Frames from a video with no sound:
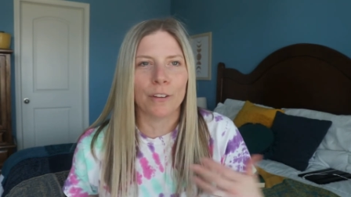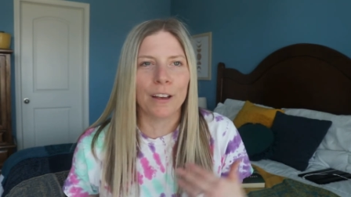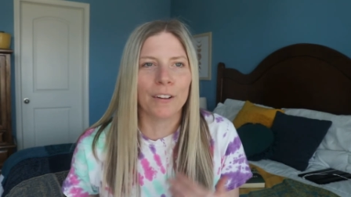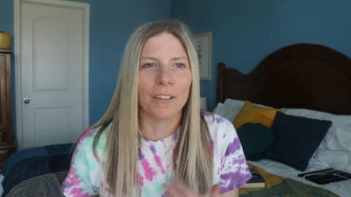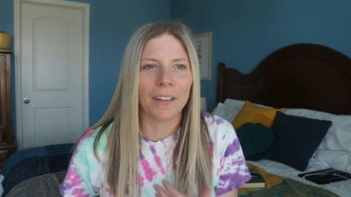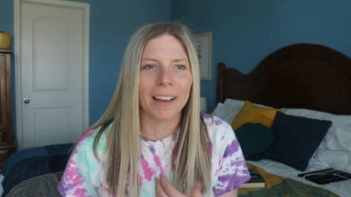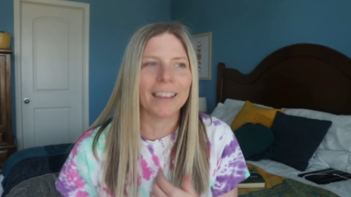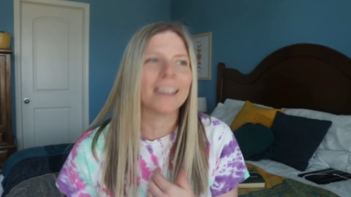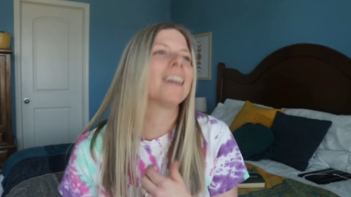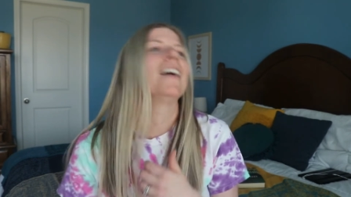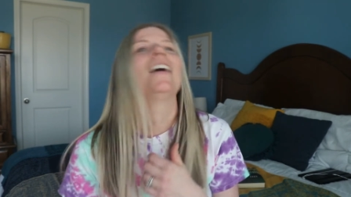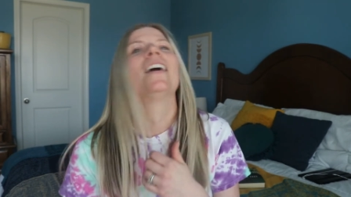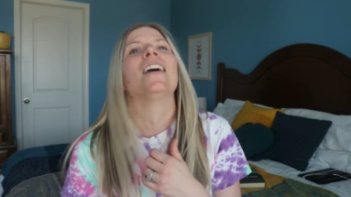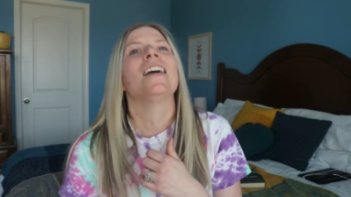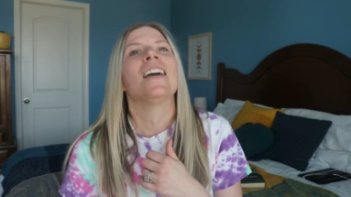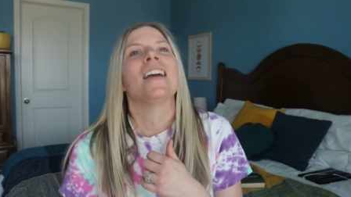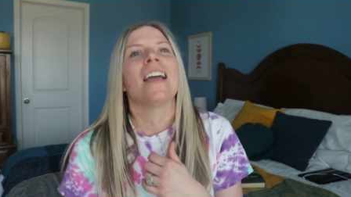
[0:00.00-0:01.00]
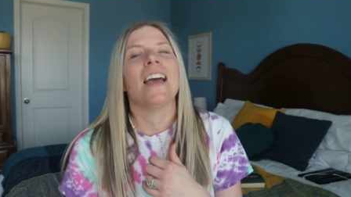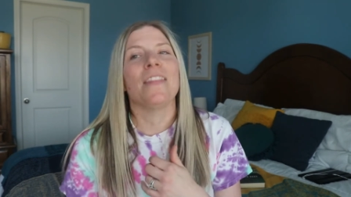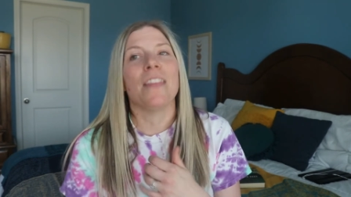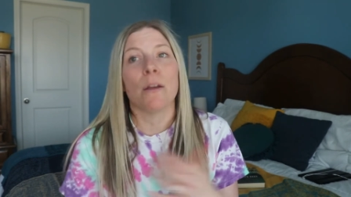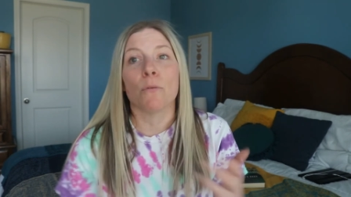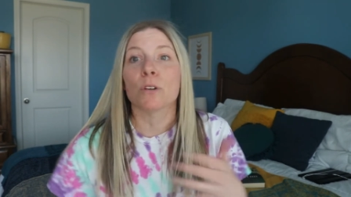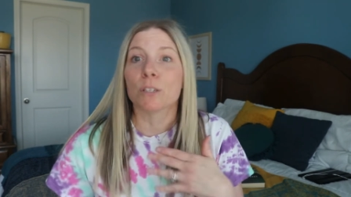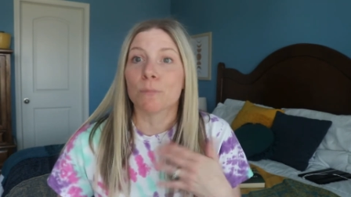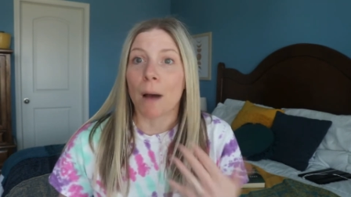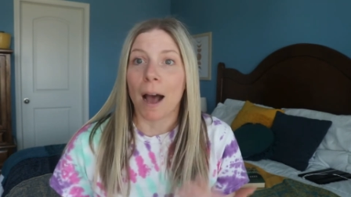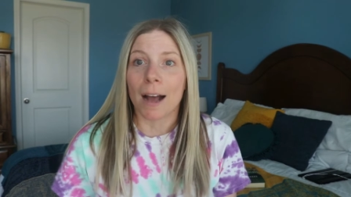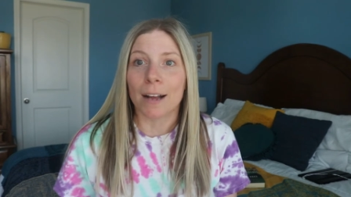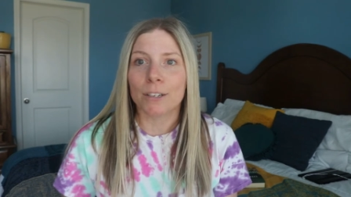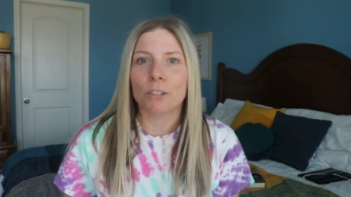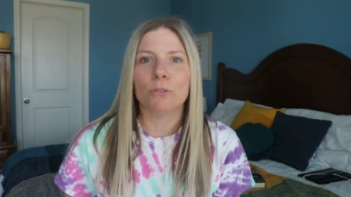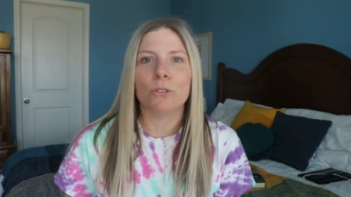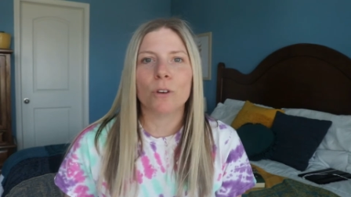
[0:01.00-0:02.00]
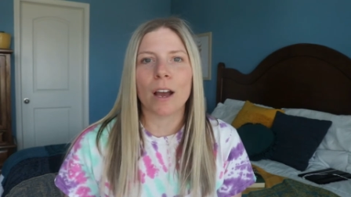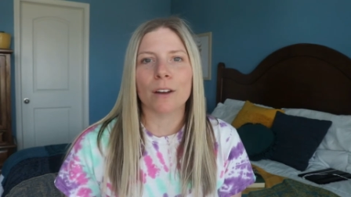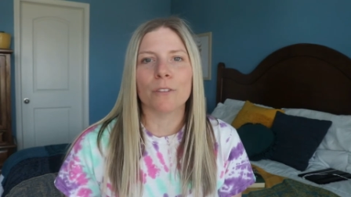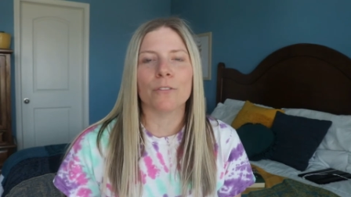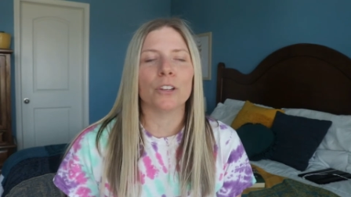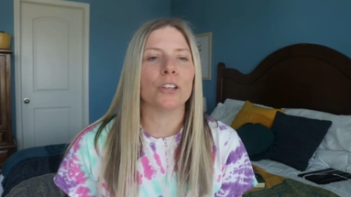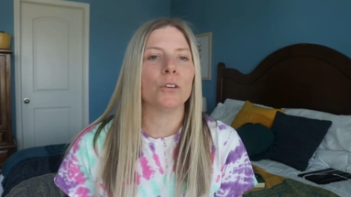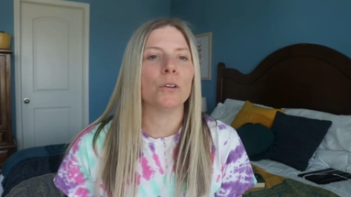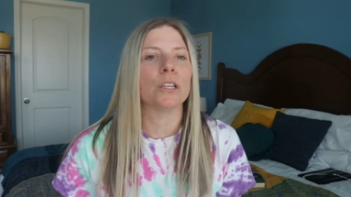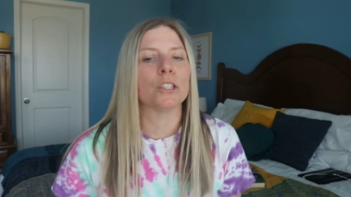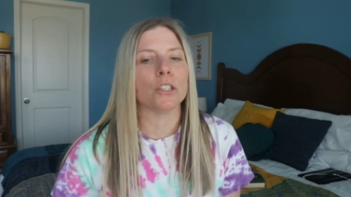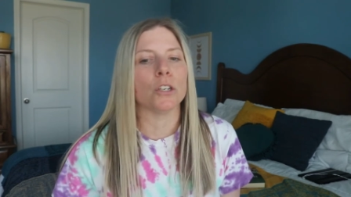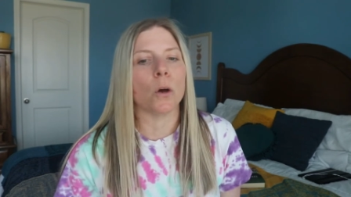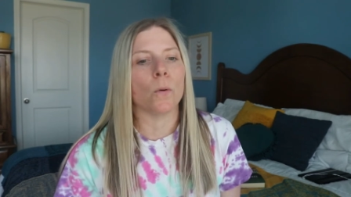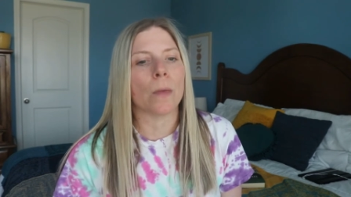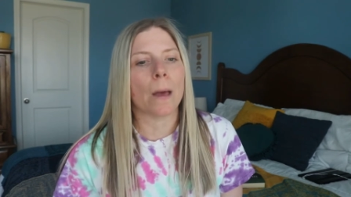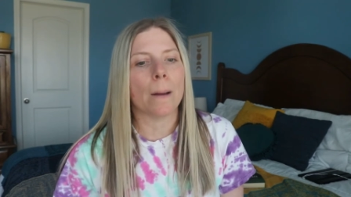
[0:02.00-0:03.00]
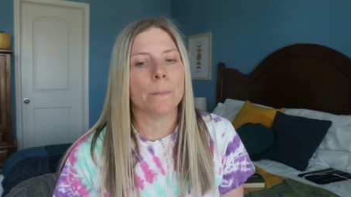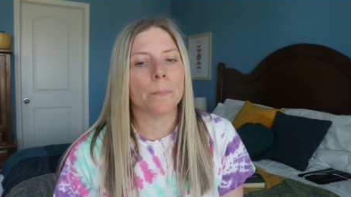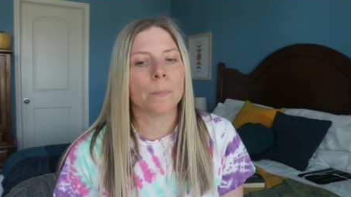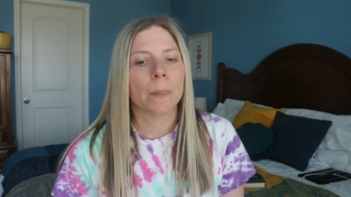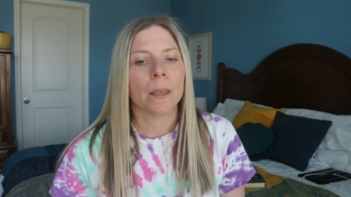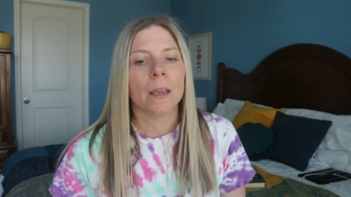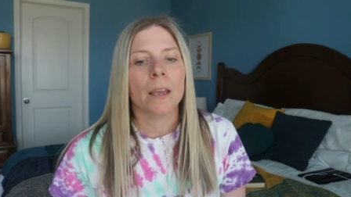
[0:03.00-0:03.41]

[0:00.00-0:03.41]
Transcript: feel like and they respond, you do kind of feel like you get to know them.